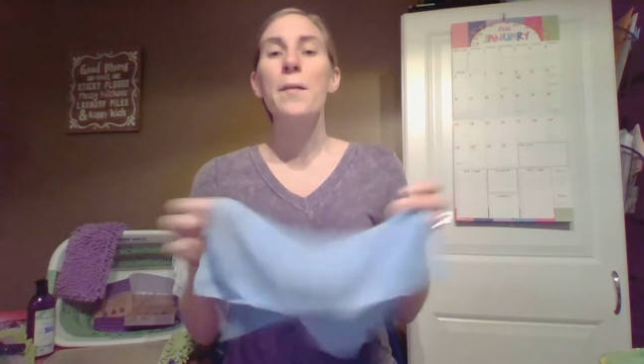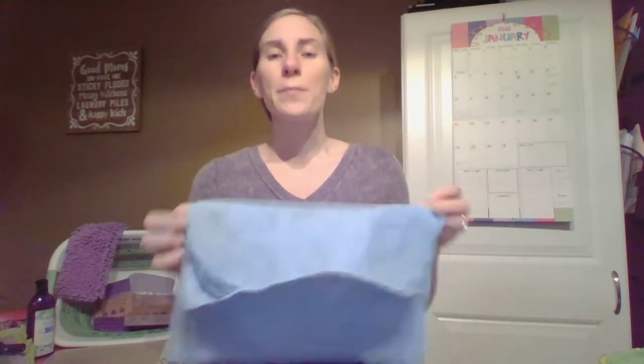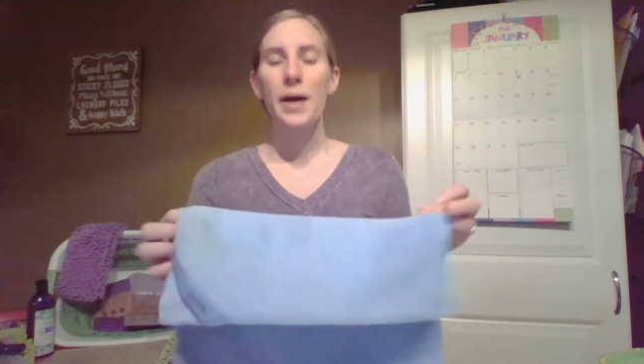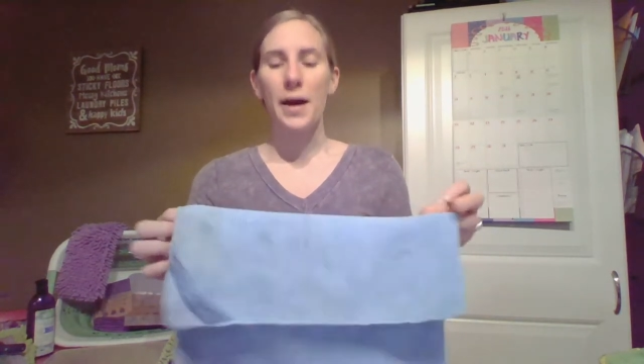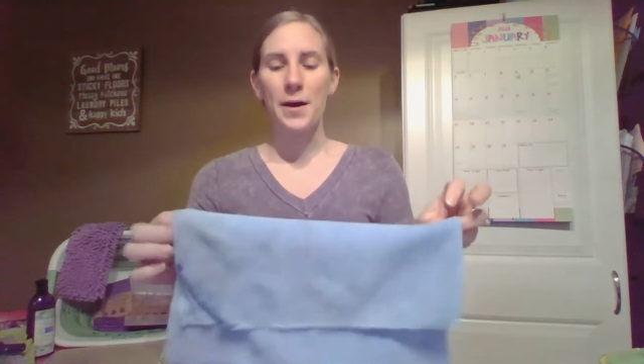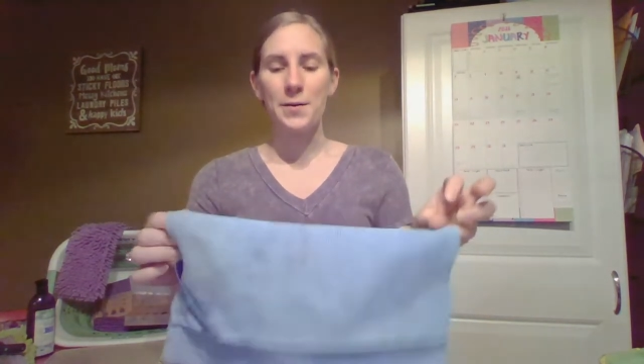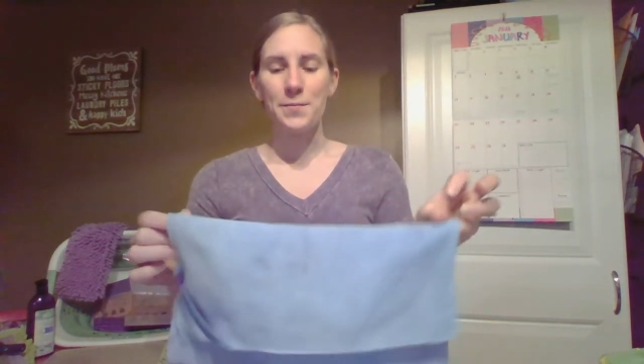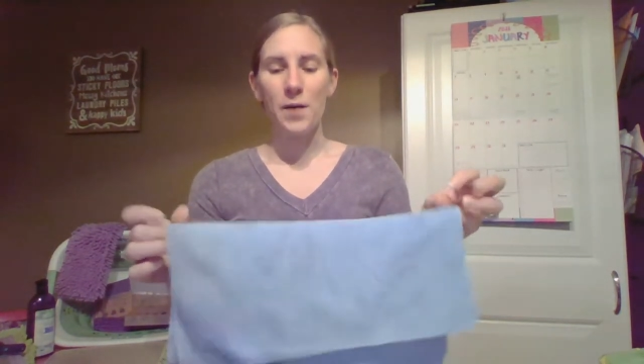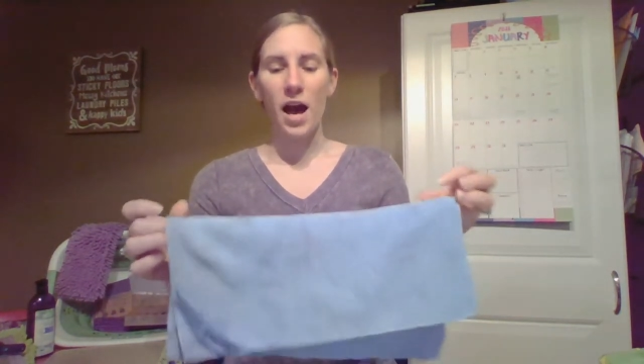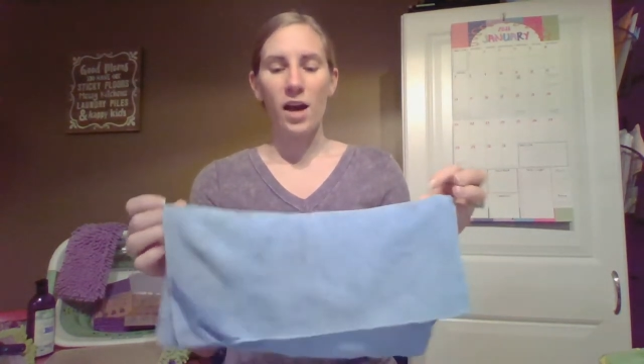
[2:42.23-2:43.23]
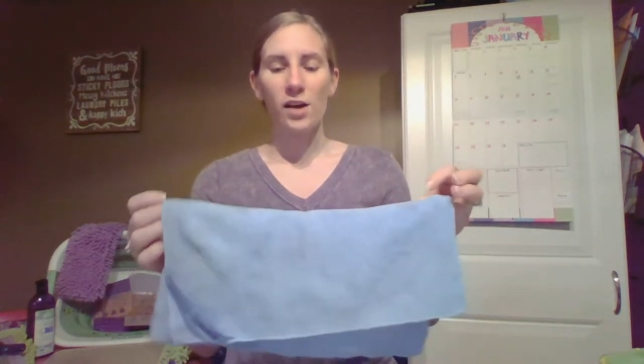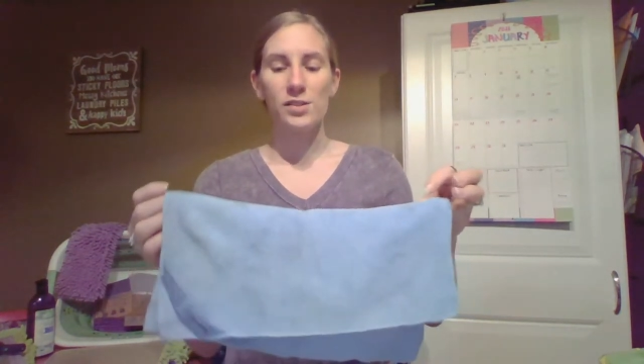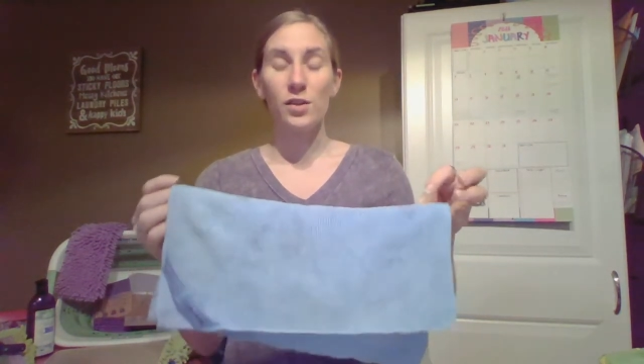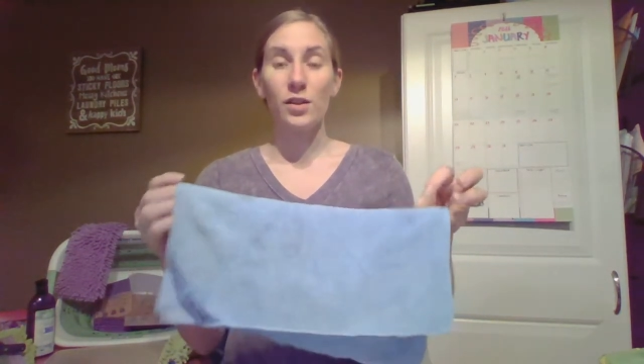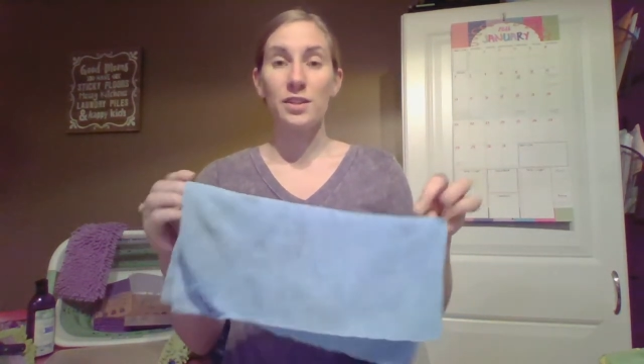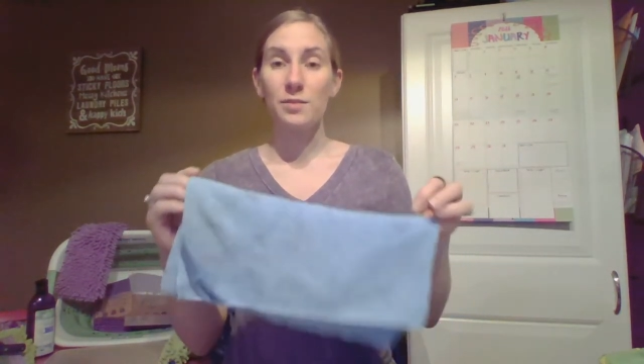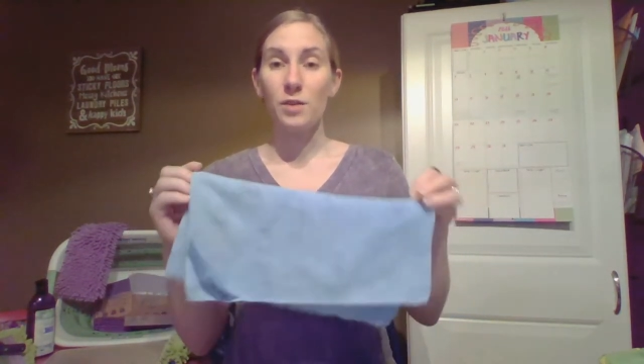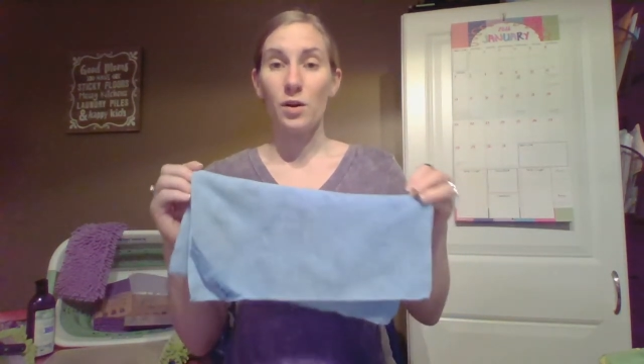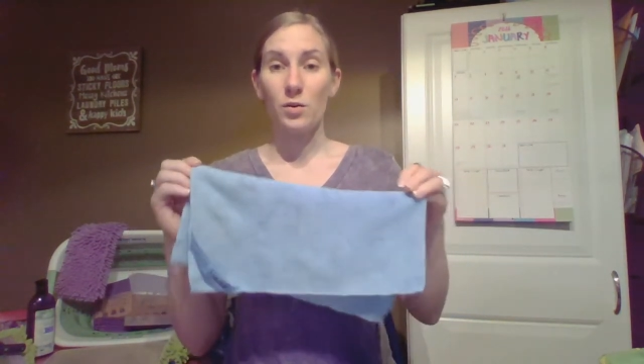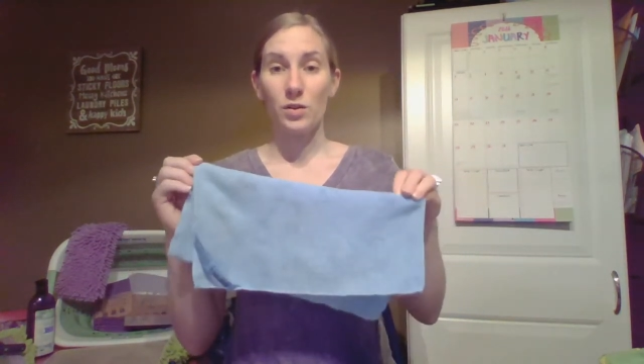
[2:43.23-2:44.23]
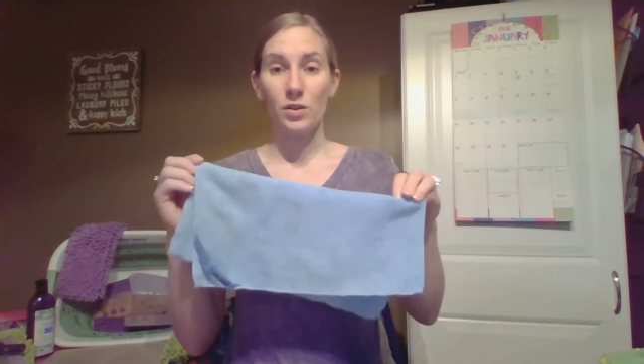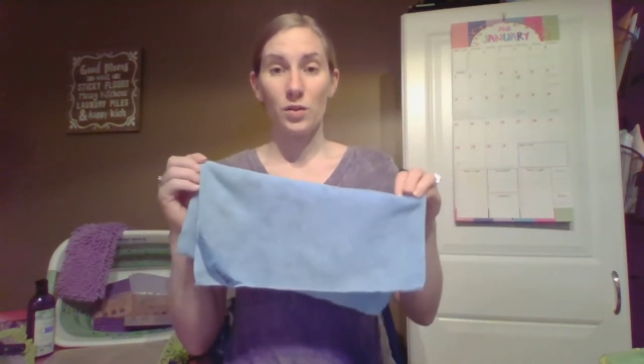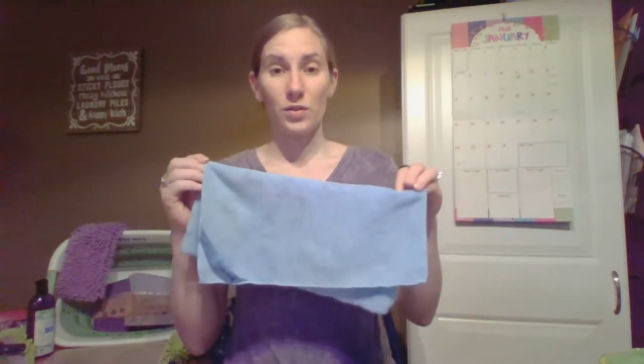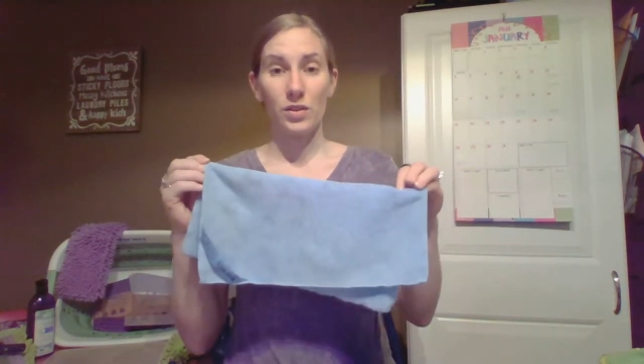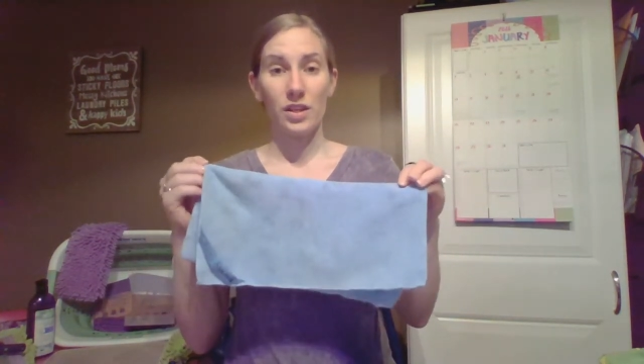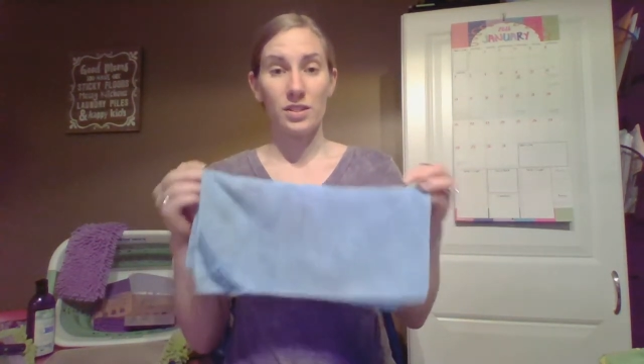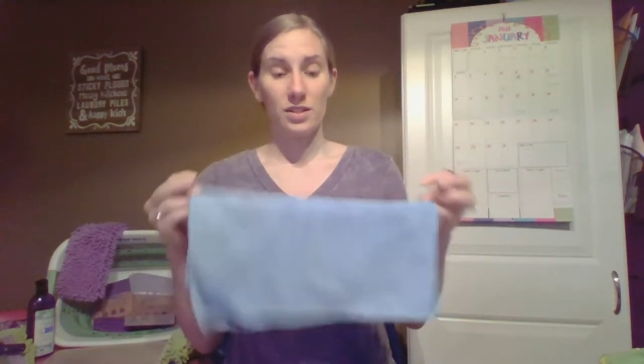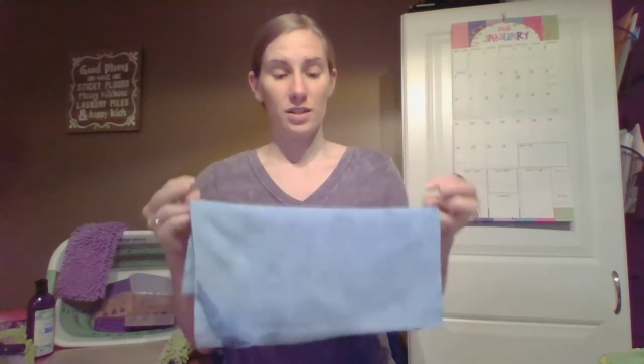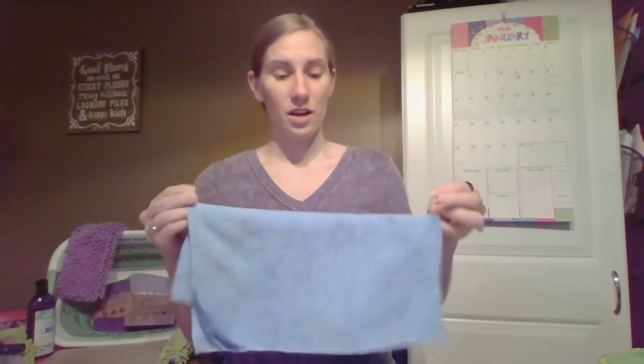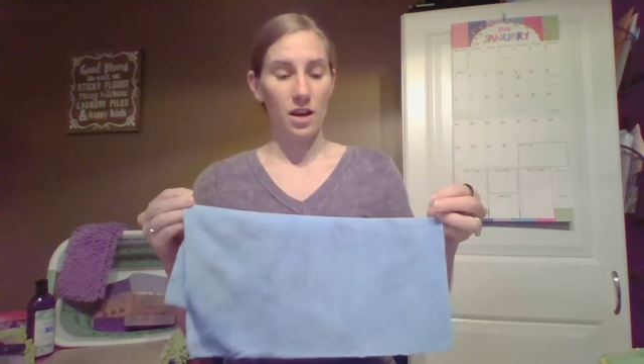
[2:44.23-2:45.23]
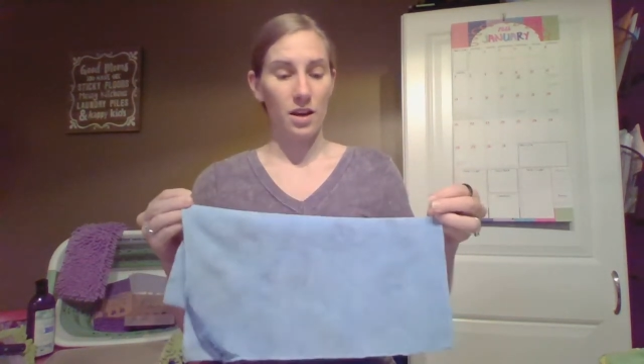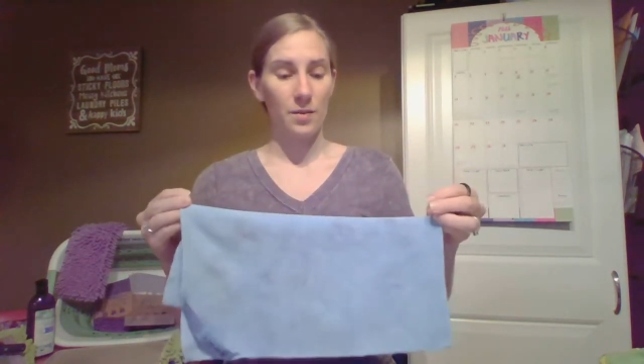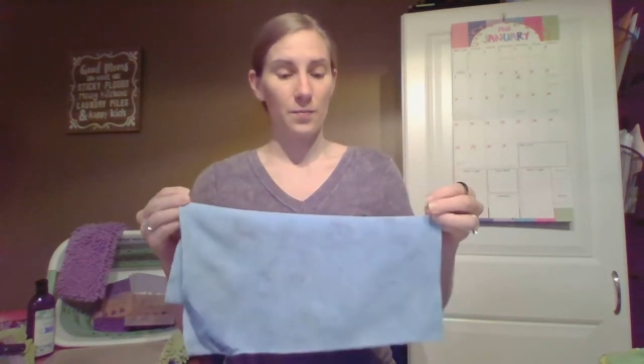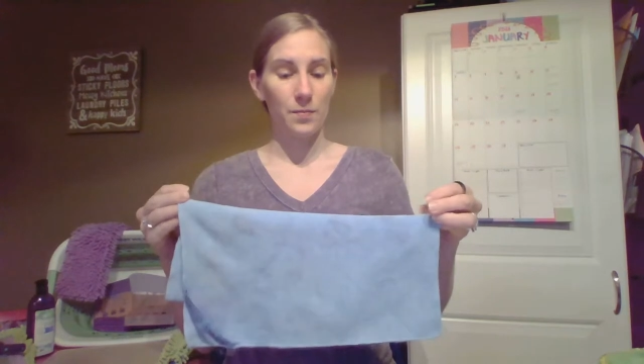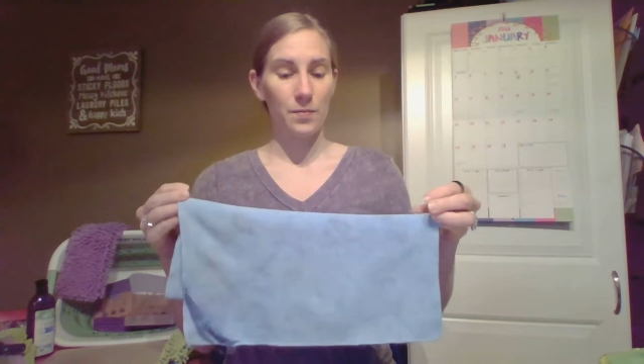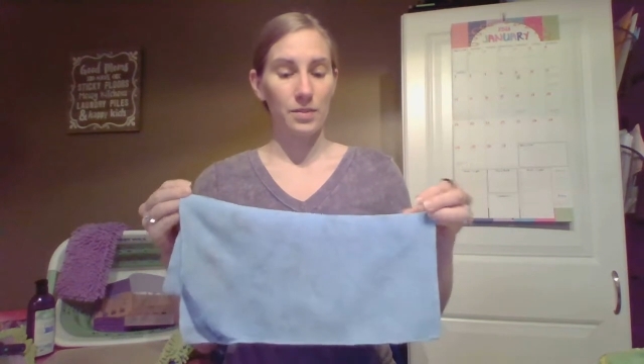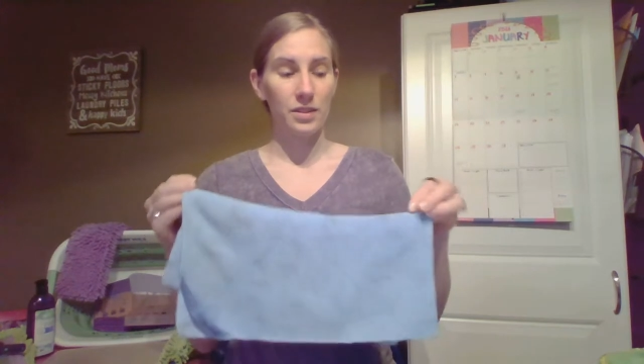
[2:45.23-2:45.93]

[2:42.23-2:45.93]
But um, I also let them know, you know, that, um,